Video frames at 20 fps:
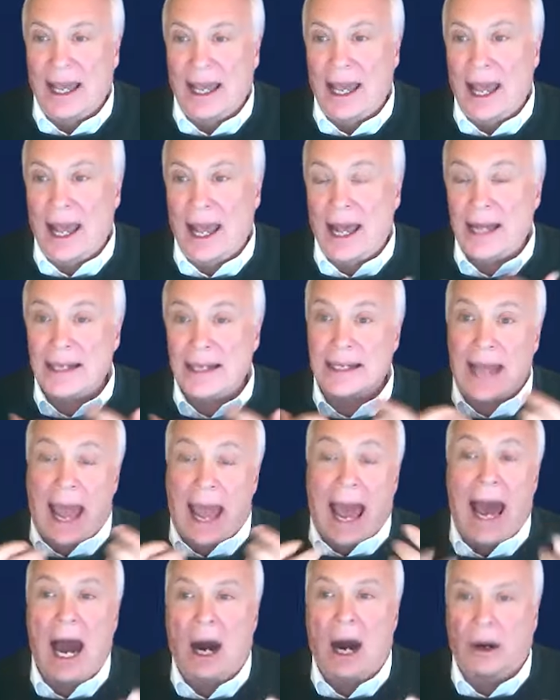And
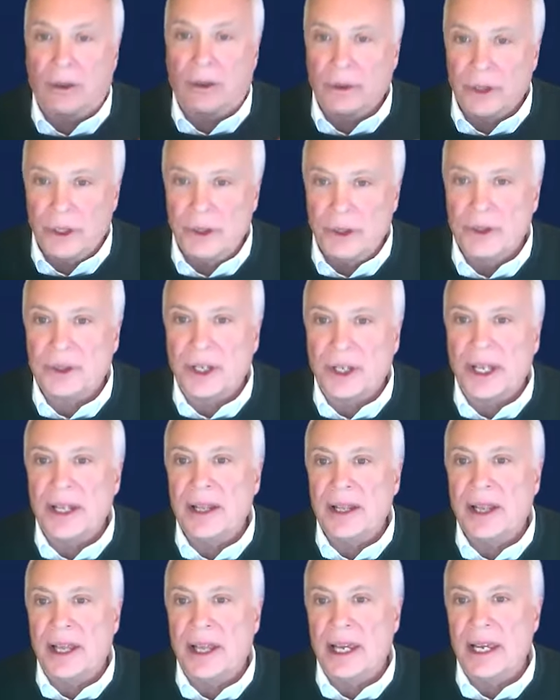how,
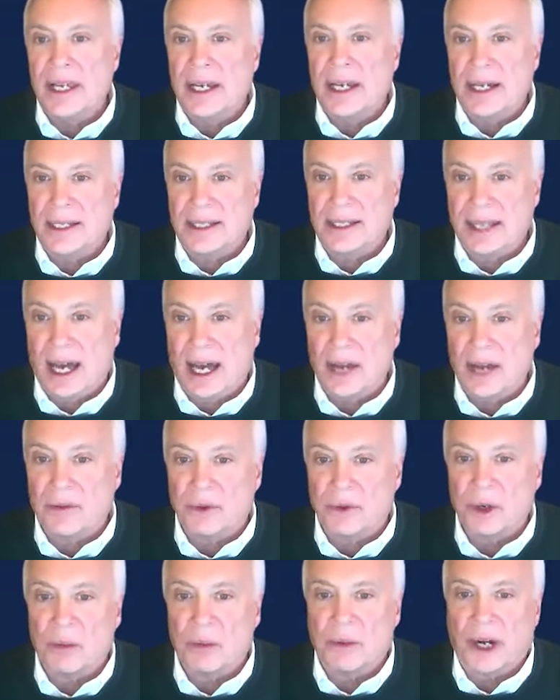using the assigned
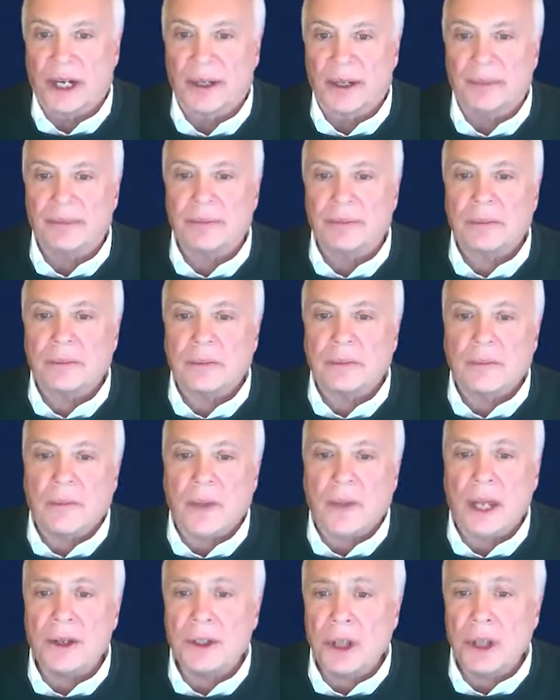rubric.
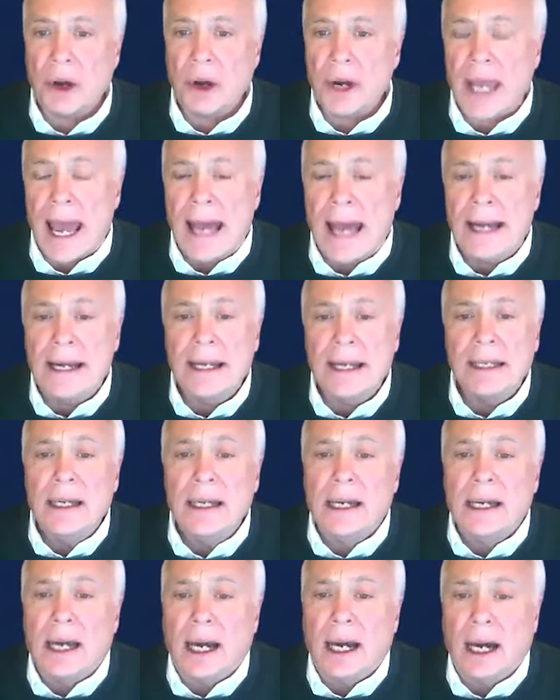So again,
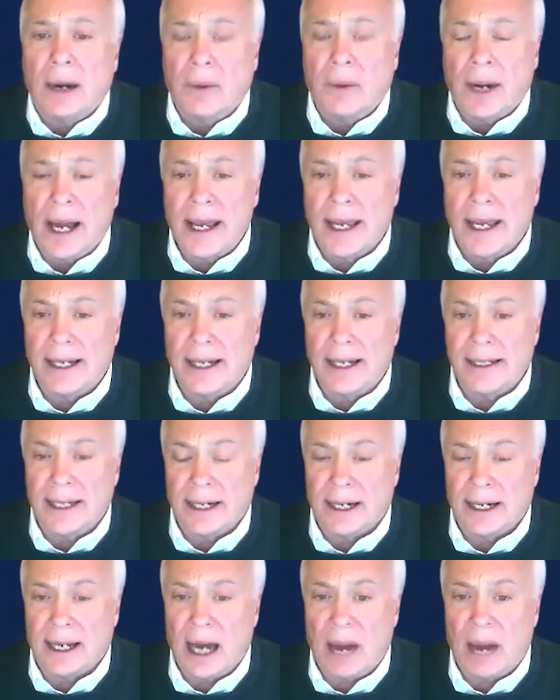when I get
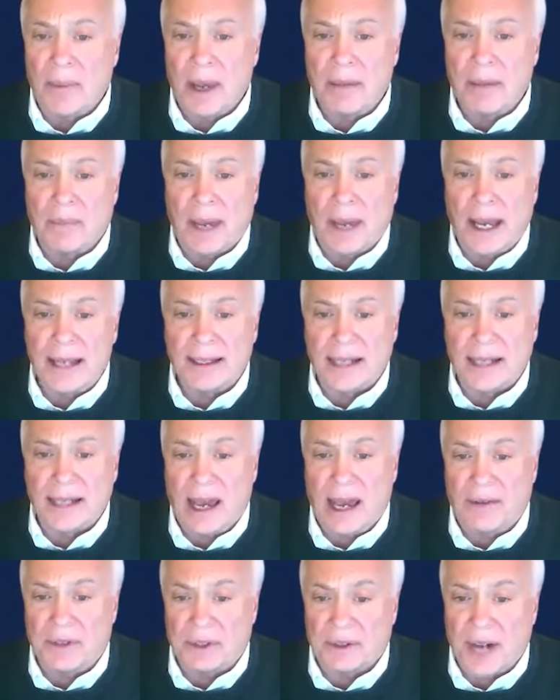to copy and paste, I
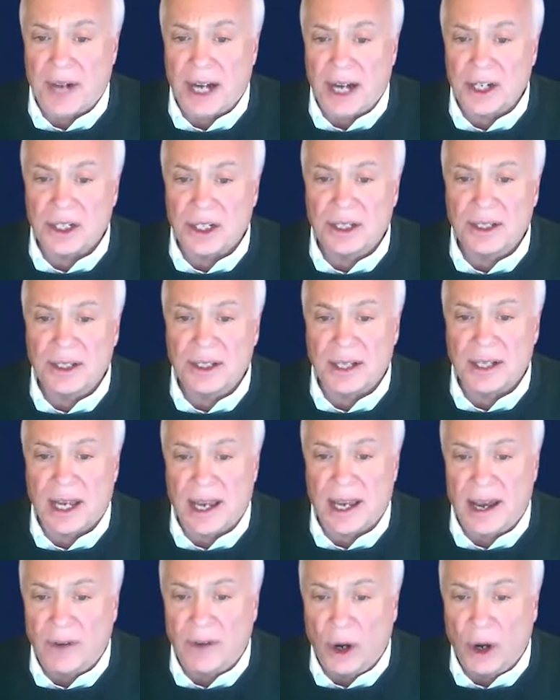have directions, I
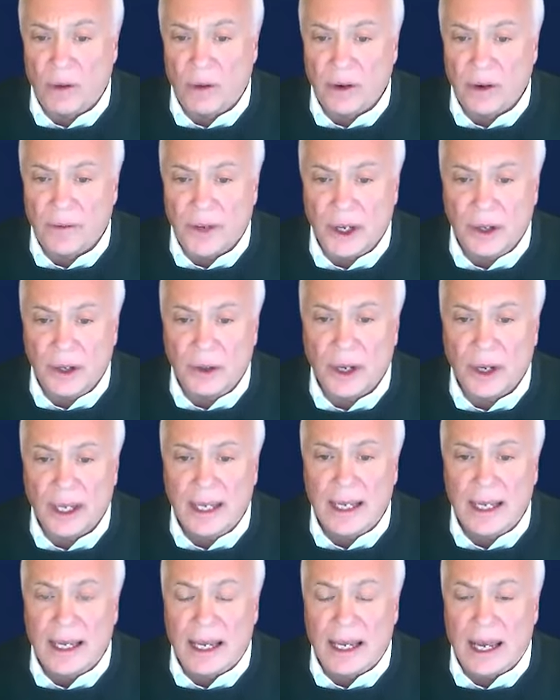have overview.
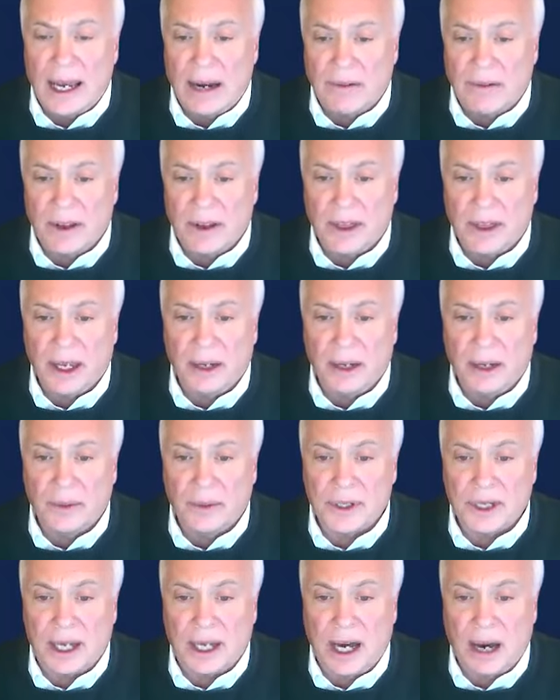Everything
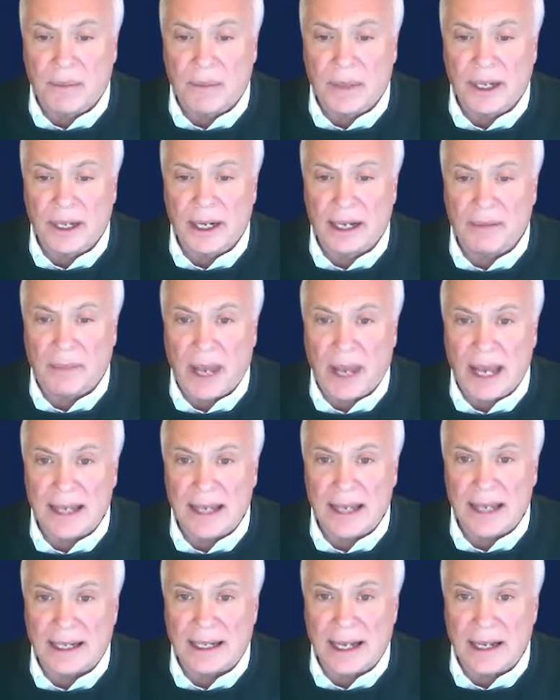was copied and
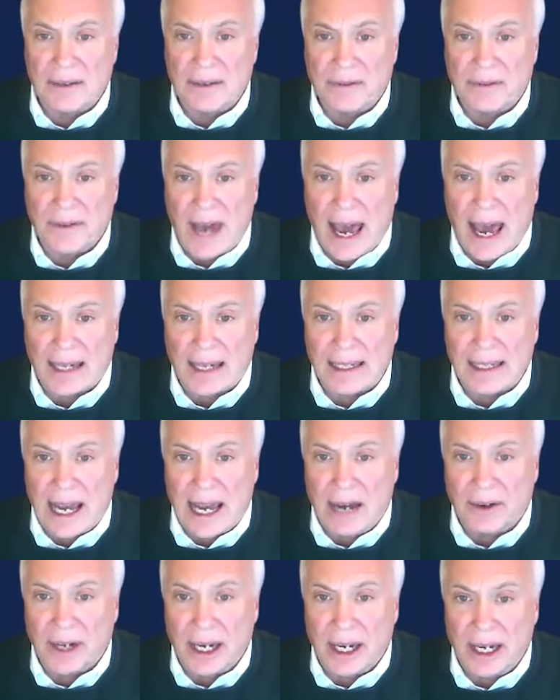pasted. In fact,
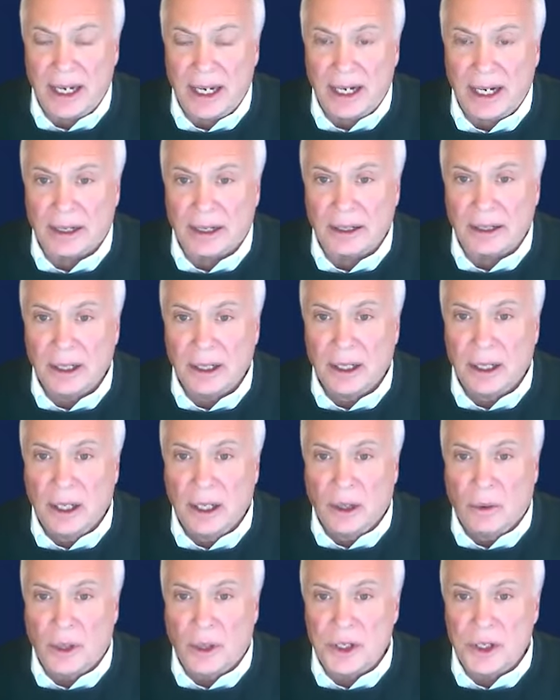down here,
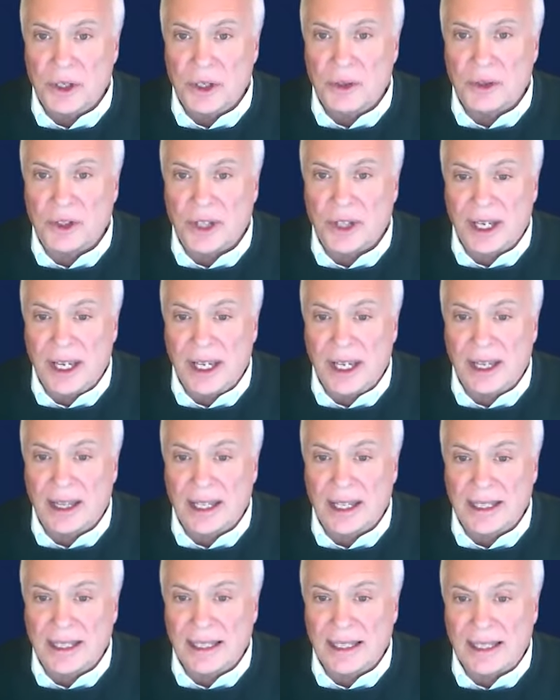what you see,
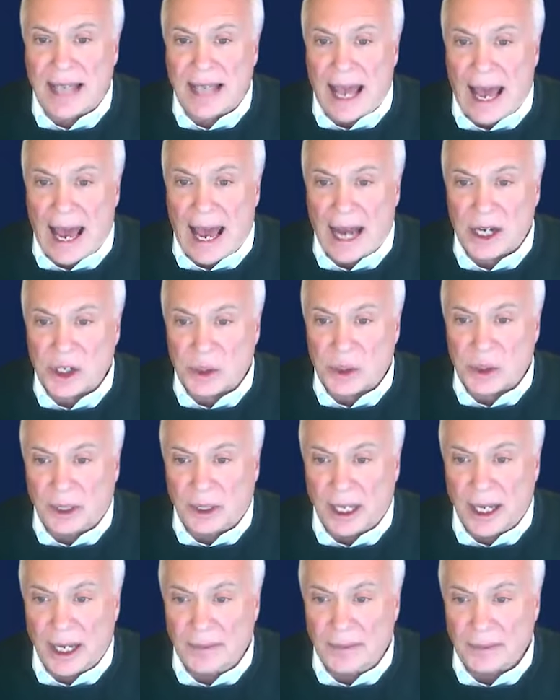this is
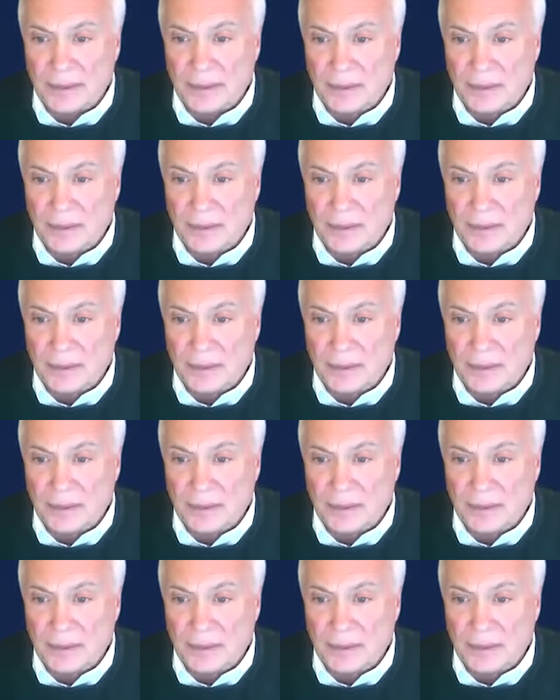actually